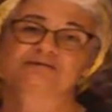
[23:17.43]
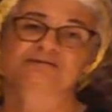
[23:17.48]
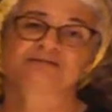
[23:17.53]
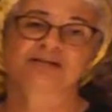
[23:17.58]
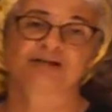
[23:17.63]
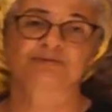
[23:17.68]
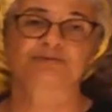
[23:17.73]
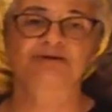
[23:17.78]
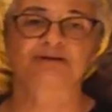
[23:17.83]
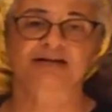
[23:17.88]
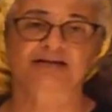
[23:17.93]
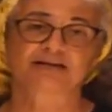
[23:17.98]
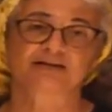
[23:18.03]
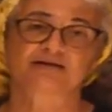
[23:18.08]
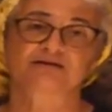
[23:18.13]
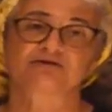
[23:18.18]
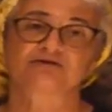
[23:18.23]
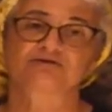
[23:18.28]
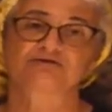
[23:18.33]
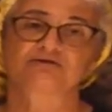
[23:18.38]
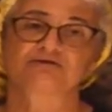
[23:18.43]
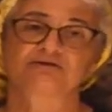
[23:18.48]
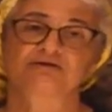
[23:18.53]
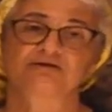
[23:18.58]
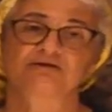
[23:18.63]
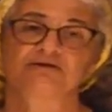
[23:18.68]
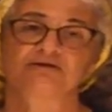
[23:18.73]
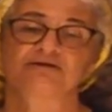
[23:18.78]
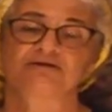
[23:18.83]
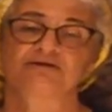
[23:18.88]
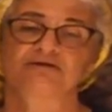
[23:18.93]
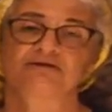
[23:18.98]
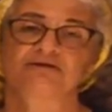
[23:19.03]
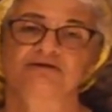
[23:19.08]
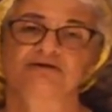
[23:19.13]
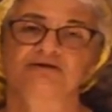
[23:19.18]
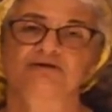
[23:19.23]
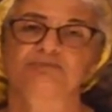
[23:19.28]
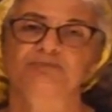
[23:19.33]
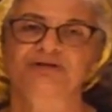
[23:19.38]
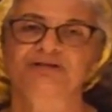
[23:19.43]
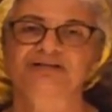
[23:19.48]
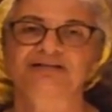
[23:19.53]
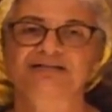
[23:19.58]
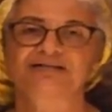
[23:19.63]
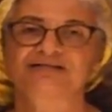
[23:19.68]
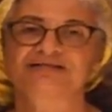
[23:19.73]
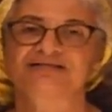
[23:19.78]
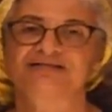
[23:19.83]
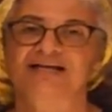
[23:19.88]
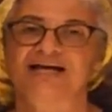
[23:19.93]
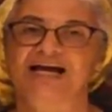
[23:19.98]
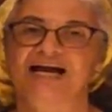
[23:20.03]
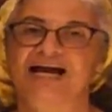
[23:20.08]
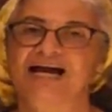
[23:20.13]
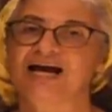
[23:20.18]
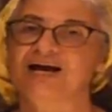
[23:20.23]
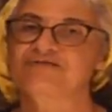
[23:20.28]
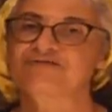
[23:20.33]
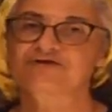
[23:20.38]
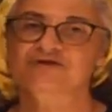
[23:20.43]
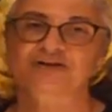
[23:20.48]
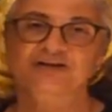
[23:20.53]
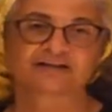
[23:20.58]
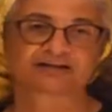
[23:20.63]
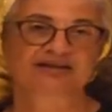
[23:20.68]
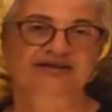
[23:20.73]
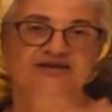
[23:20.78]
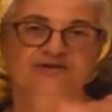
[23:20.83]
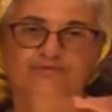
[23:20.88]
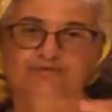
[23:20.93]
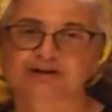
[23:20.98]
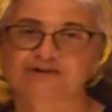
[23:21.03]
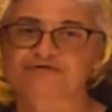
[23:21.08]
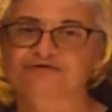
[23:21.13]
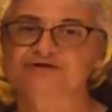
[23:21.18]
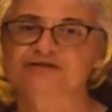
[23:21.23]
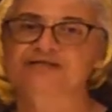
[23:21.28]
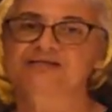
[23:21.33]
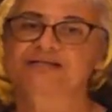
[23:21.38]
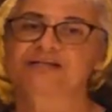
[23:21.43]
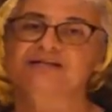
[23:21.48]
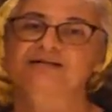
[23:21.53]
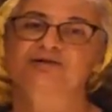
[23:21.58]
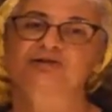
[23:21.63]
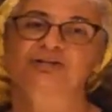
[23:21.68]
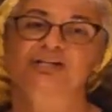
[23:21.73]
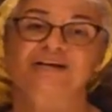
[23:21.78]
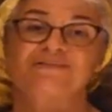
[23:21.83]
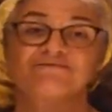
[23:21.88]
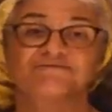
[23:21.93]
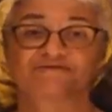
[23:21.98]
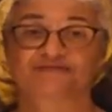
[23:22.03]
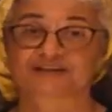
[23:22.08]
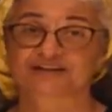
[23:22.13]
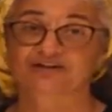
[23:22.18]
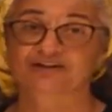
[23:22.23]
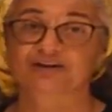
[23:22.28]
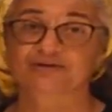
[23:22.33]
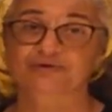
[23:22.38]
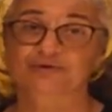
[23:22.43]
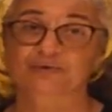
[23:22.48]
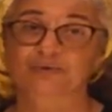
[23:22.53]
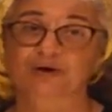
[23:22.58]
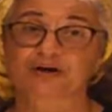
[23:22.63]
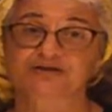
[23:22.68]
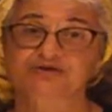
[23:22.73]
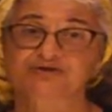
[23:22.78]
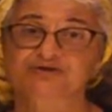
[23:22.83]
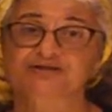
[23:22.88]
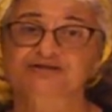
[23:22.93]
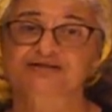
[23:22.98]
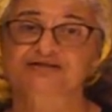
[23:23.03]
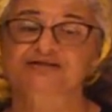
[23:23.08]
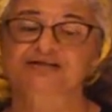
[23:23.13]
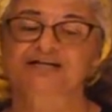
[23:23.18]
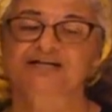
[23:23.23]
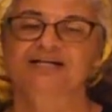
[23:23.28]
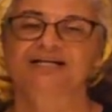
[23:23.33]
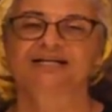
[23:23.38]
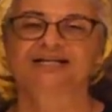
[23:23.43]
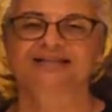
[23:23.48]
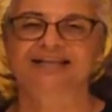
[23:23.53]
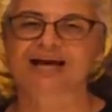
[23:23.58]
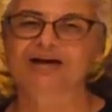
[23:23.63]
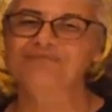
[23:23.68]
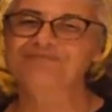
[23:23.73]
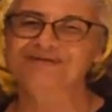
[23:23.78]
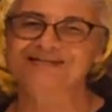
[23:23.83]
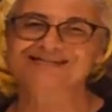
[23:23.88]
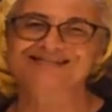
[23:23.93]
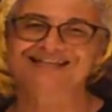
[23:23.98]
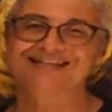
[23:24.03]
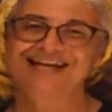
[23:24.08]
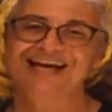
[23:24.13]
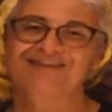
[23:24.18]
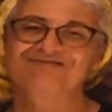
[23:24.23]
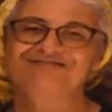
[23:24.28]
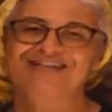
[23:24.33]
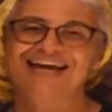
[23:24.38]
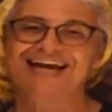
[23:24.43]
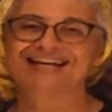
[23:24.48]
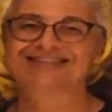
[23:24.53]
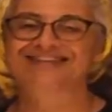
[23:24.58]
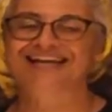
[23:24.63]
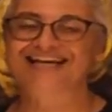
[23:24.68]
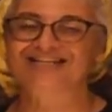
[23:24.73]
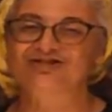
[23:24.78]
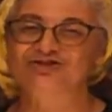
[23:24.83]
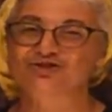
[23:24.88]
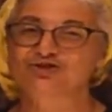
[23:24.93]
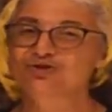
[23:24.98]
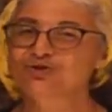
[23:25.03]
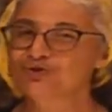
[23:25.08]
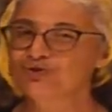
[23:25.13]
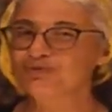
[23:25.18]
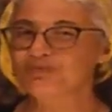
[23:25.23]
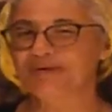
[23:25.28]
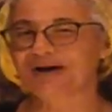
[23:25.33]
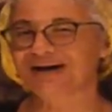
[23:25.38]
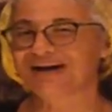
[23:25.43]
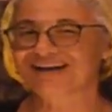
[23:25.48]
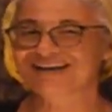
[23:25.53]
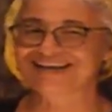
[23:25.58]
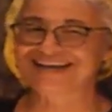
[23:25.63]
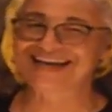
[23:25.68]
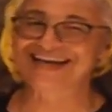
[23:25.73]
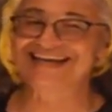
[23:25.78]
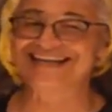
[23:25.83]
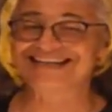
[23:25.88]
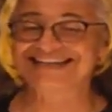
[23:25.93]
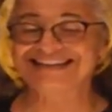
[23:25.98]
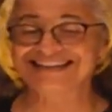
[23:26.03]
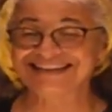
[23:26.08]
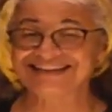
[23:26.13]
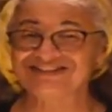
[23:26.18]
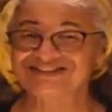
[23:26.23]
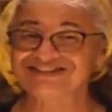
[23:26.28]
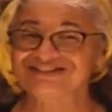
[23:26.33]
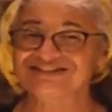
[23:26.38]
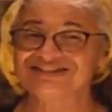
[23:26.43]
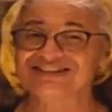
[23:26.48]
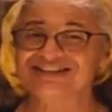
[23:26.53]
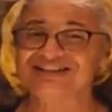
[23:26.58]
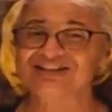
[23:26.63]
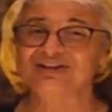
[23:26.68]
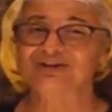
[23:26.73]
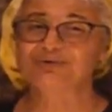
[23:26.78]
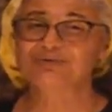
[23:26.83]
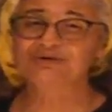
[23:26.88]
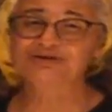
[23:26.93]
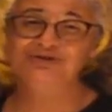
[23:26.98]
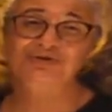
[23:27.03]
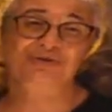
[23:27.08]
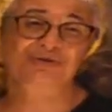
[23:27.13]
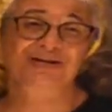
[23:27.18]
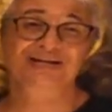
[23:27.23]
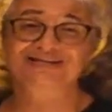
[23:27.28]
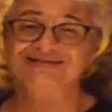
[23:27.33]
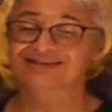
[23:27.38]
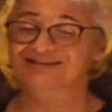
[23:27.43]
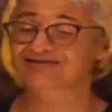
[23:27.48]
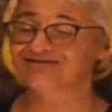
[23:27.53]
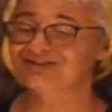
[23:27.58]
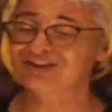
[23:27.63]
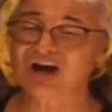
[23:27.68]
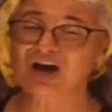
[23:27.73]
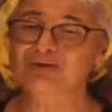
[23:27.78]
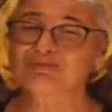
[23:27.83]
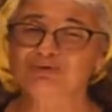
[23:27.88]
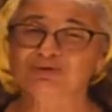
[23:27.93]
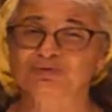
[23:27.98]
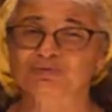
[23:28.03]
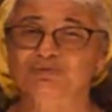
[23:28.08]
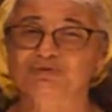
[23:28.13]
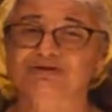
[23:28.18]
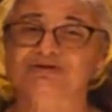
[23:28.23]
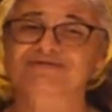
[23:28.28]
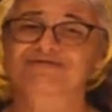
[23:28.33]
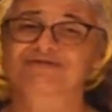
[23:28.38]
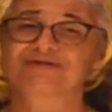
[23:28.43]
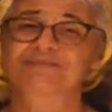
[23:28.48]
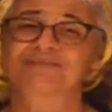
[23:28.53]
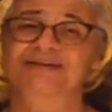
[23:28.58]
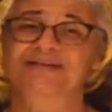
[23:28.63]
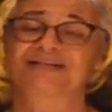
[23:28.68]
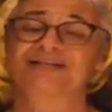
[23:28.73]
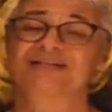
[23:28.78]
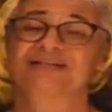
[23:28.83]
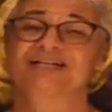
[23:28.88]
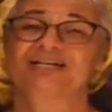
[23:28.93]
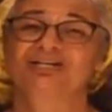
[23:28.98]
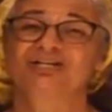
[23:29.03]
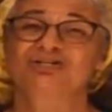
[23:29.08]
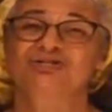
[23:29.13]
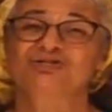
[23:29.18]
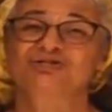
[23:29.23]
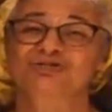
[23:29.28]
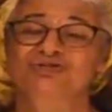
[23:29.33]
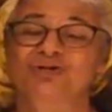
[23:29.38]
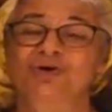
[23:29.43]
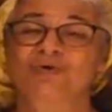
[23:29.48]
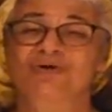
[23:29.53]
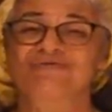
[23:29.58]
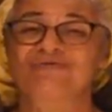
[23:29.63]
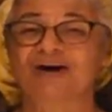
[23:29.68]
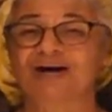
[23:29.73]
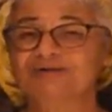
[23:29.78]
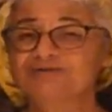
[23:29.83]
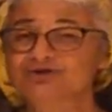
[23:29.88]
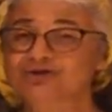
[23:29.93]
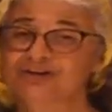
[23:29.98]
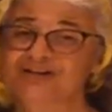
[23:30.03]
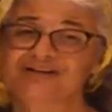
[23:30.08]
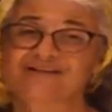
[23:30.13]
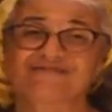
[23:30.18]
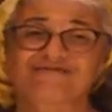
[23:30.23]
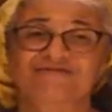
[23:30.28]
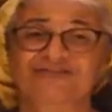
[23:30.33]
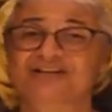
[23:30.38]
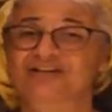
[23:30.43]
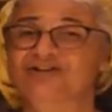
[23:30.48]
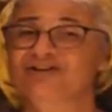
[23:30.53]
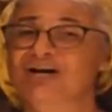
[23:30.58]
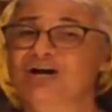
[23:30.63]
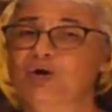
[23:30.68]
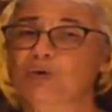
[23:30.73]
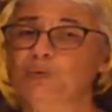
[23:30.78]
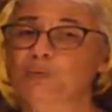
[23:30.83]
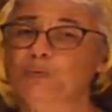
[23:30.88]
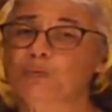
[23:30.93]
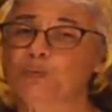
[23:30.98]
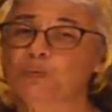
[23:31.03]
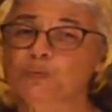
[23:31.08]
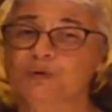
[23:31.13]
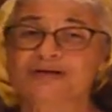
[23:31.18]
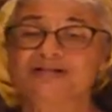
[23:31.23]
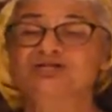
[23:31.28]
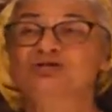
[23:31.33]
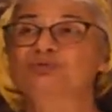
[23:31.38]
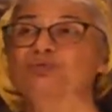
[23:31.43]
double angle. Because after I get the reference angle and I figure out the quadrants, that means I have to add that 2 pi n in there, which creates a lot more work for me. So if I'm trying to figure out which